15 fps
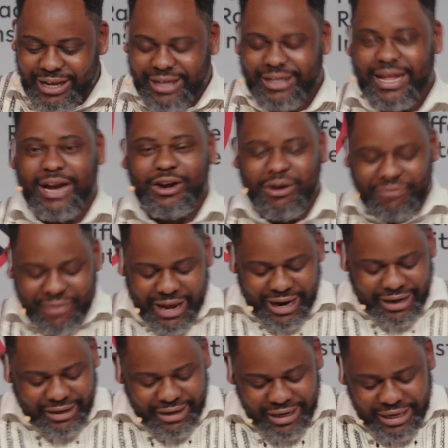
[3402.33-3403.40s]
that
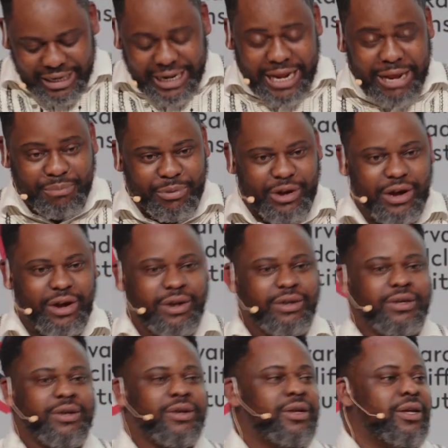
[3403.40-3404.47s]
govern labor,
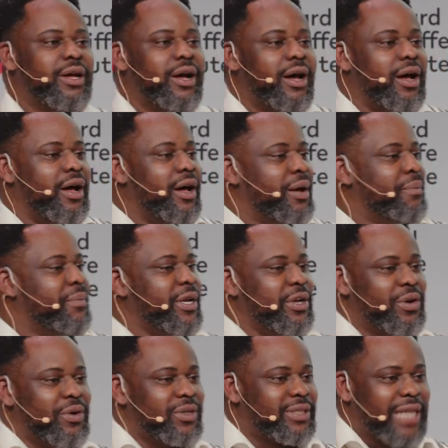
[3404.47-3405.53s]
um, you
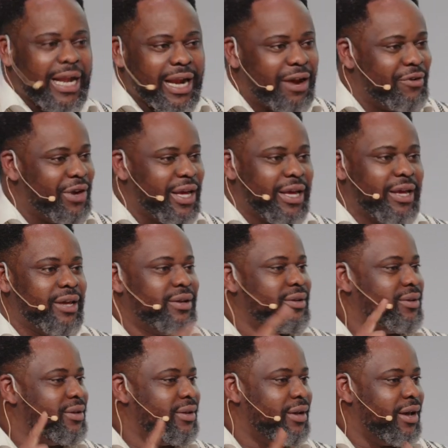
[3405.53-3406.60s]
know, salary,
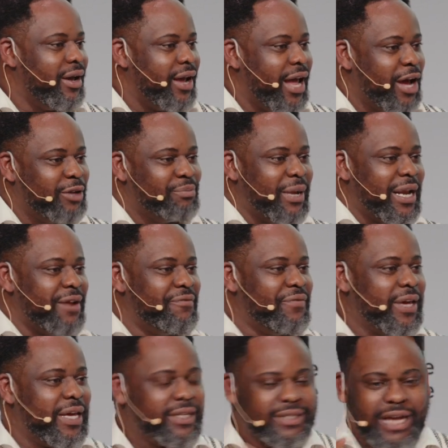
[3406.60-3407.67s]
uh, health
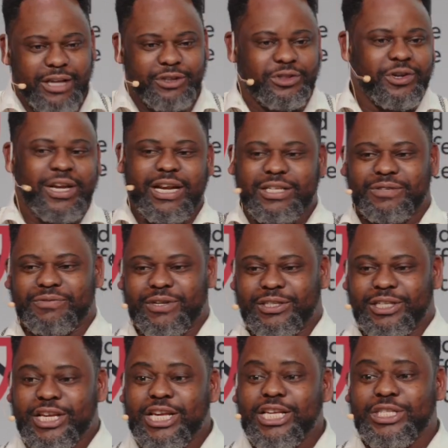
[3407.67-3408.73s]
benefits, and so on and so forth.
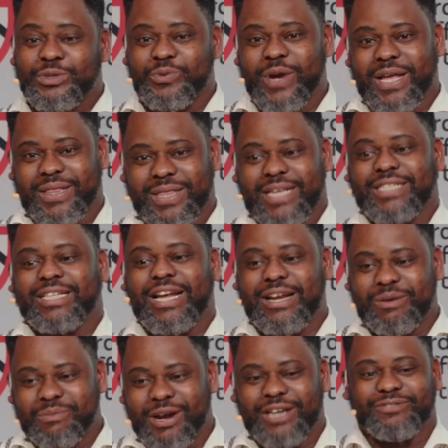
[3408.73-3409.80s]
These were things that
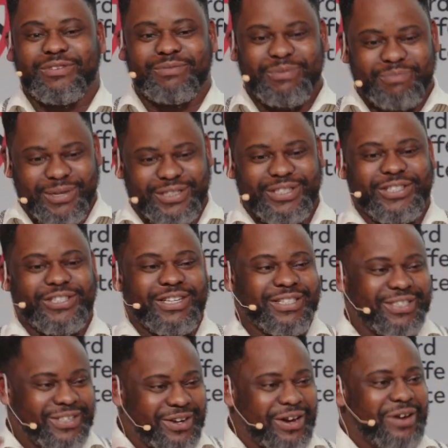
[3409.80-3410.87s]
emerged from the
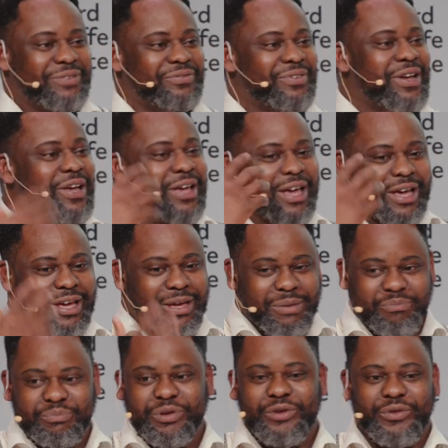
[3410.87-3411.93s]
petitions of
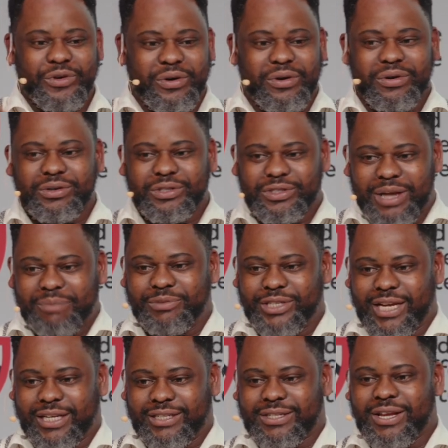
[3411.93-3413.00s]
imperial
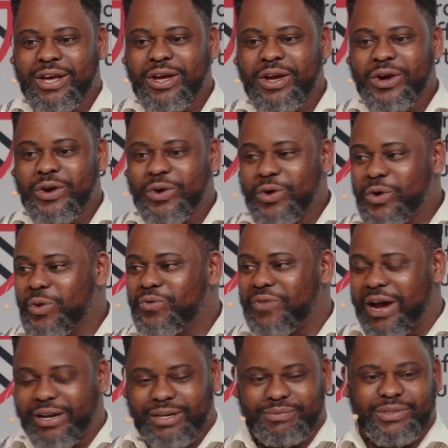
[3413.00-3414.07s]
subjects who
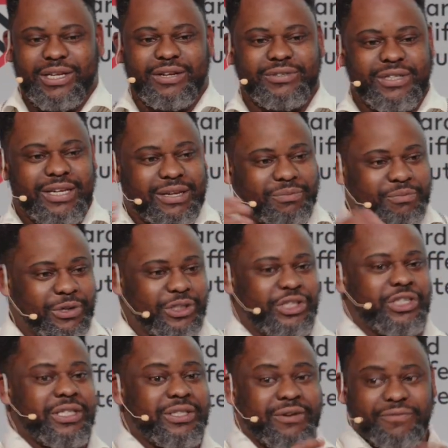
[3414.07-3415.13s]
found themselves in
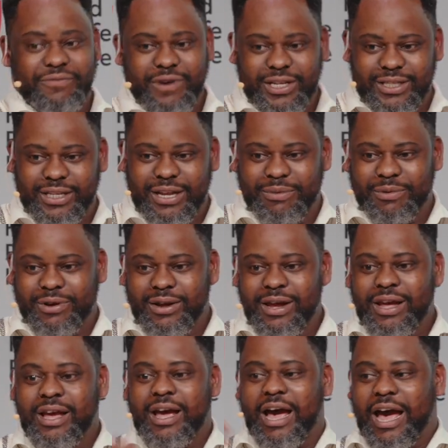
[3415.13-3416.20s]
positions of forced labor
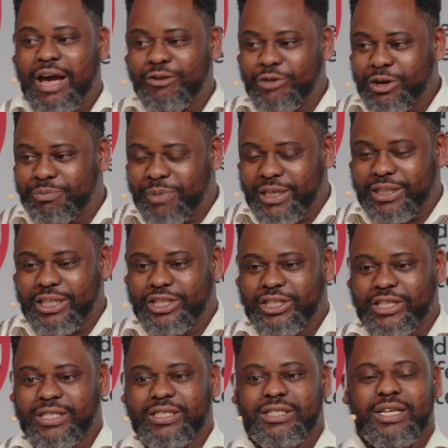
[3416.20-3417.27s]
and wrote
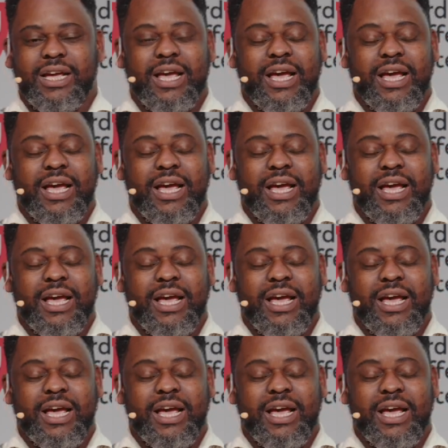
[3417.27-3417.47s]
petitions,